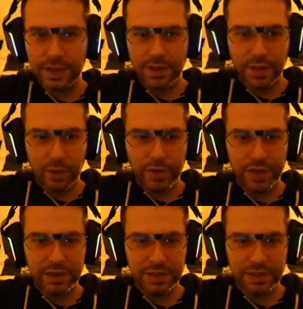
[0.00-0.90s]
Now
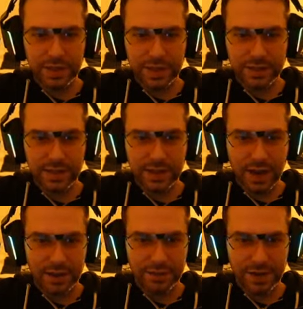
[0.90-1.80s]
this is an
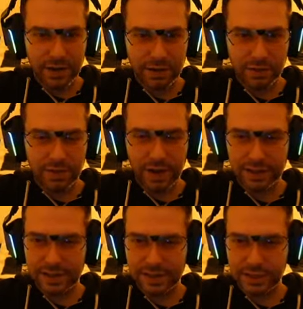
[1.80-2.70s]
unfair
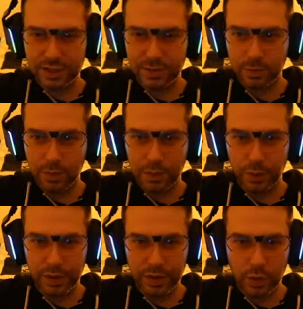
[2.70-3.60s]
advantage
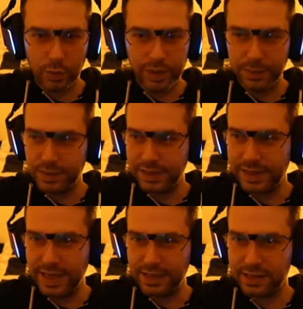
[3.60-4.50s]
1.0 people
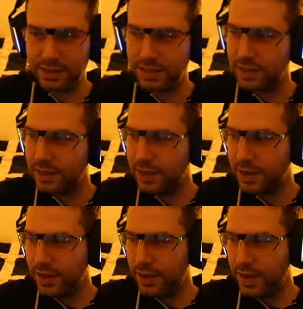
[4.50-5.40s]
get
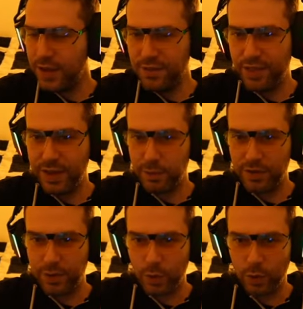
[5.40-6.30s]
if they
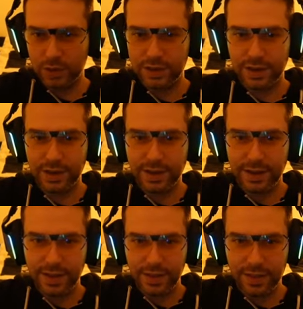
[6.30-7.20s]
withhold
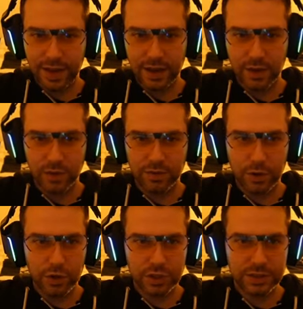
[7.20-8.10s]
their
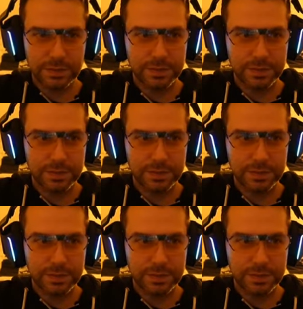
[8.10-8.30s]
conversion.